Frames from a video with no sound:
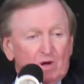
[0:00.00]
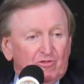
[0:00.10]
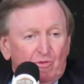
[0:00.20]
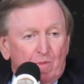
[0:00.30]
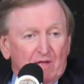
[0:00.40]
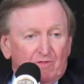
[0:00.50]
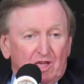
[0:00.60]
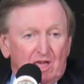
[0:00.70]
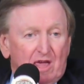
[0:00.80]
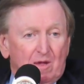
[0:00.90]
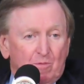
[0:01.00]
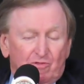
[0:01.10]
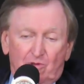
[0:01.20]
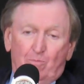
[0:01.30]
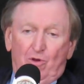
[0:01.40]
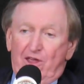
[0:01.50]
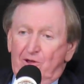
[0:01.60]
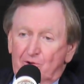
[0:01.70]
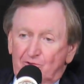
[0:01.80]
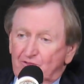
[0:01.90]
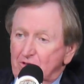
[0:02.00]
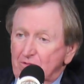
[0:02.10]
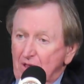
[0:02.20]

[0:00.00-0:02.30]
much about the game as the players and